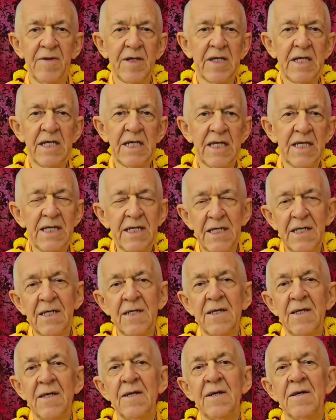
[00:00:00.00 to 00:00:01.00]
the year,
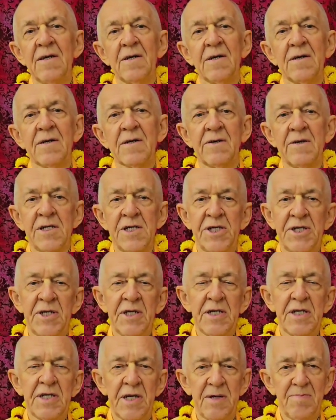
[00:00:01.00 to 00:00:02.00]

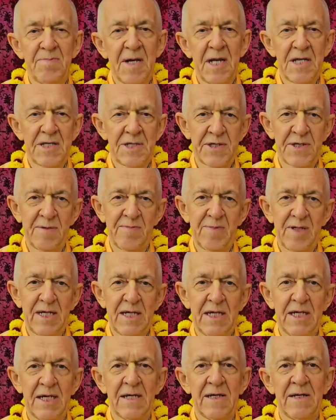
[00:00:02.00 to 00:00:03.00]
Krishna
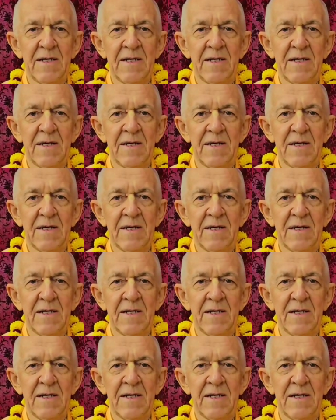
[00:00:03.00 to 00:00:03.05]
Janmastami.